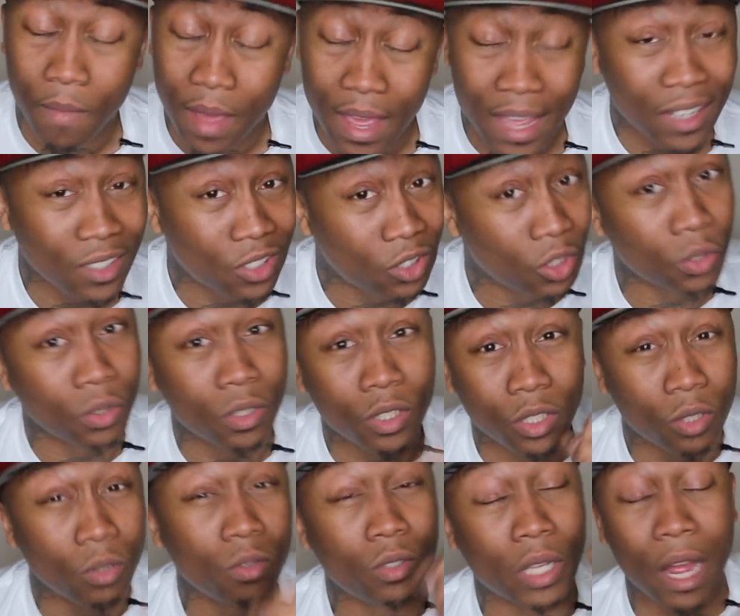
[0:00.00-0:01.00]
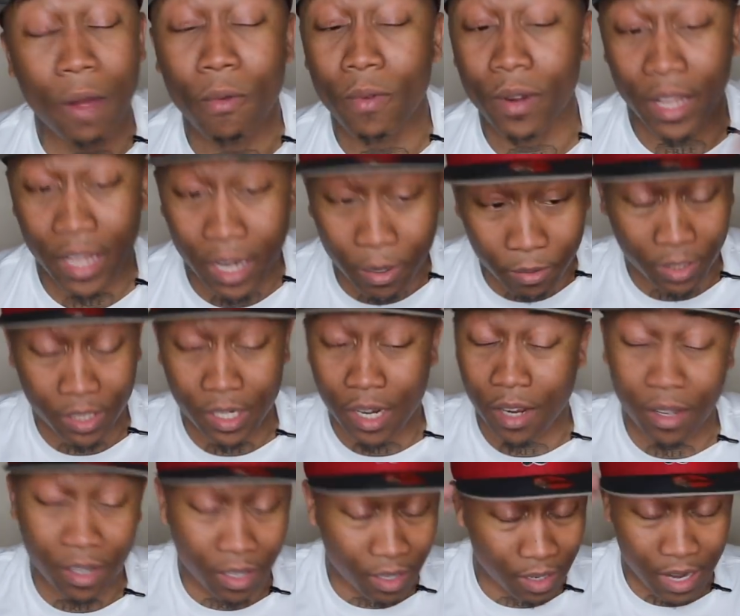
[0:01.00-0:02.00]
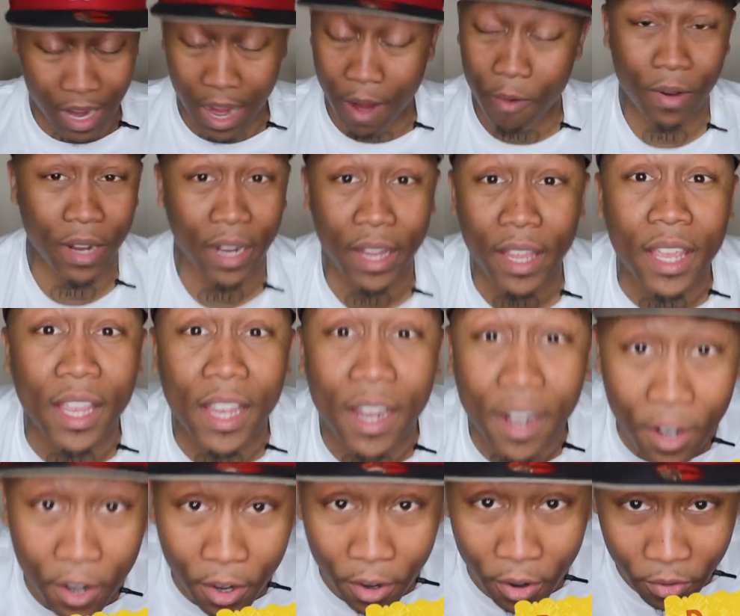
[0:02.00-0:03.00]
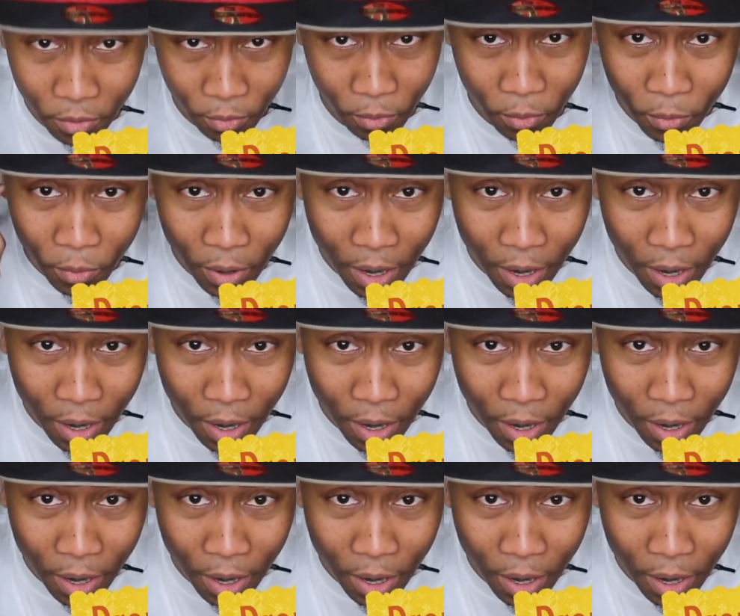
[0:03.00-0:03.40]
Make sure you... I want to hear what y'all... I want to hear...